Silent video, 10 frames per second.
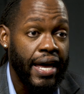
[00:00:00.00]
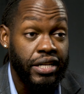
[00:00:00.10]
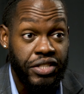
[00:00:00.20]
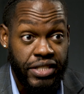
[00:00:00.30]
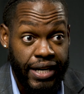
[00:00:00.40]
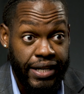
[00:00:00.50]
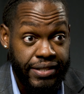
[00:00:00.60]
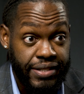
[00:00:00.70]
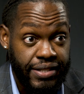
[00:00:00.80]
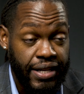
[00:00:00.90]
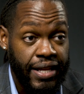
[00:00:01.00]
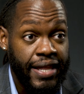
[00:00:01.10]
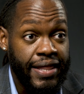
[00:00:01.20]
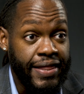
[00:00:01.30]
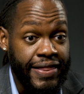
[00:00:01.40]
a chance.
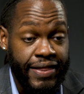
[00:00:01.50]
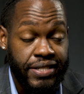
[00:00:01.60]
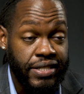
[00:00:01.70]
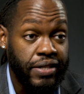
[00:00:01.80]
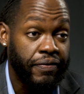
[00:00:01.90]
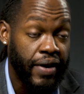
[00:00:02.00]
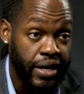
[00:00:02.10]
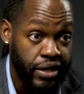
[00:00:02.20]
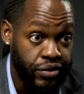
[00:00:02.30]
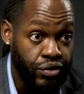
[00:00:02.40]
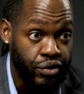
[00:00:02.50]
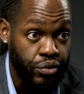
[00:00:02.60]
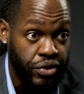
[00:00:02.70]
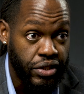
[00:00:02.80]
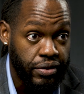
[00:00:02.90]
This is a fine
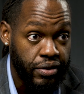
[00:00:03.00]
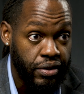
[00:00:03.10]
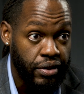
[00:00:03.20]
institution.